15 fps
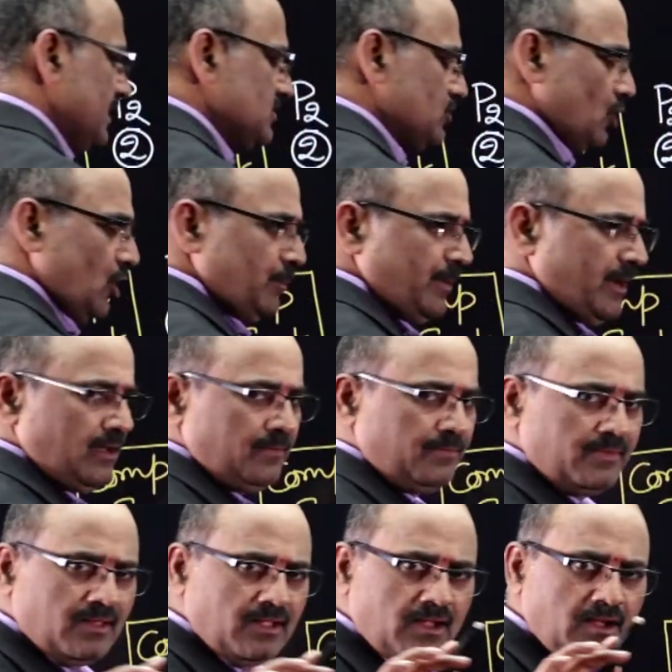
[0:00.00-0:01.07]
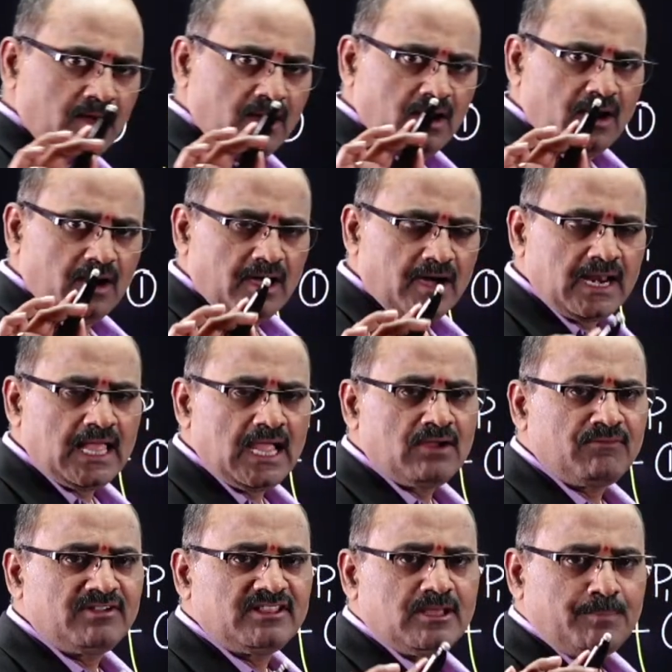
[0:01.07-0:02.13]
is dropping.
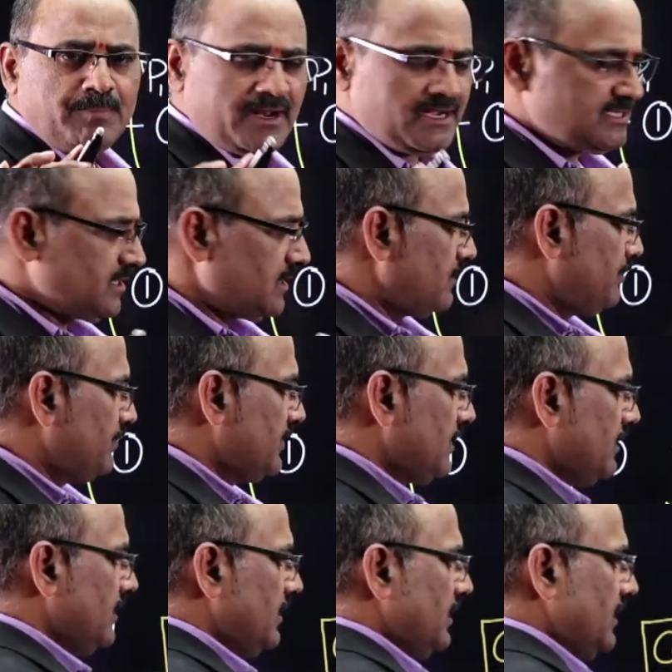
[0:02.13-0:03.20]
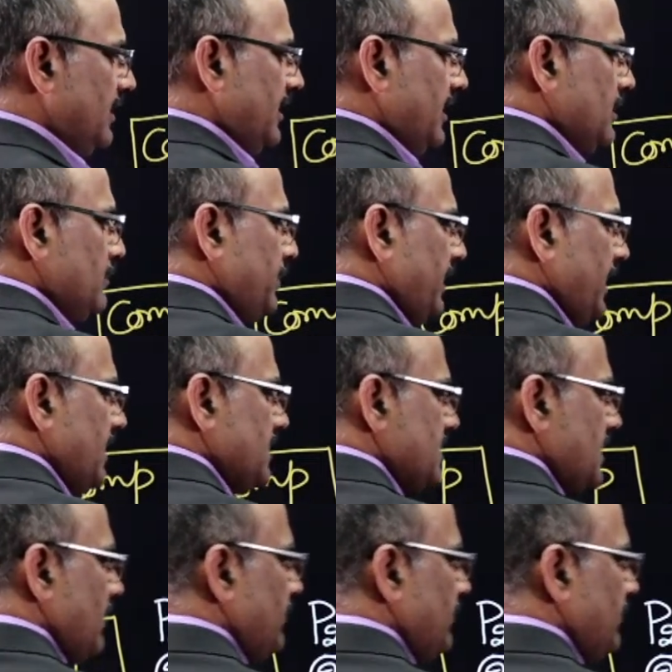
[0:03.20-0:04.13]
Along with the pressure, temperature